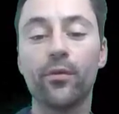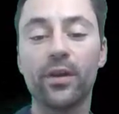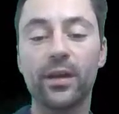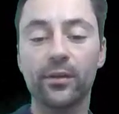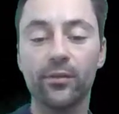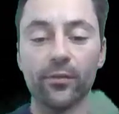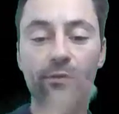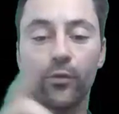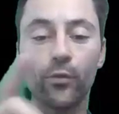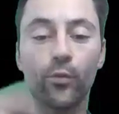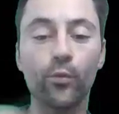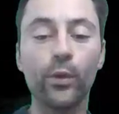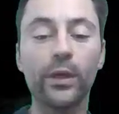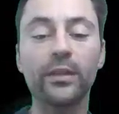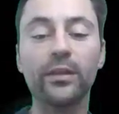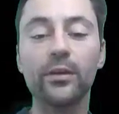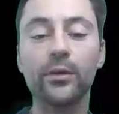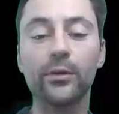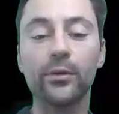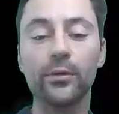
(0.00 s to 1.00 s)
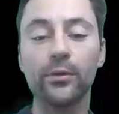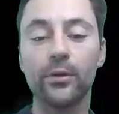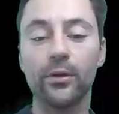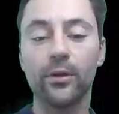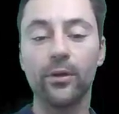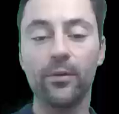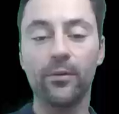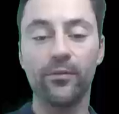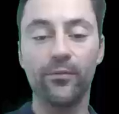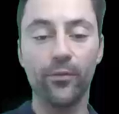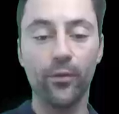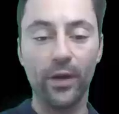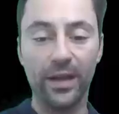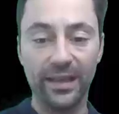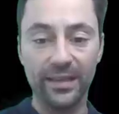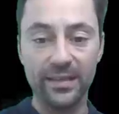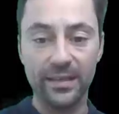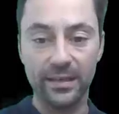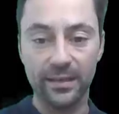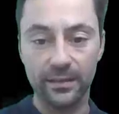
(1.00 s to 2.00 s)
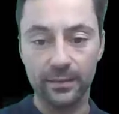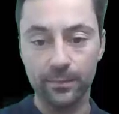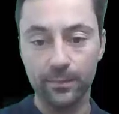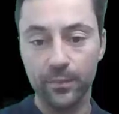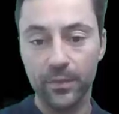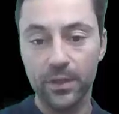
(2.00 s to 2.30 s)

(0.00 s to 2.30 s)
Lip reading: kind of the window for landing.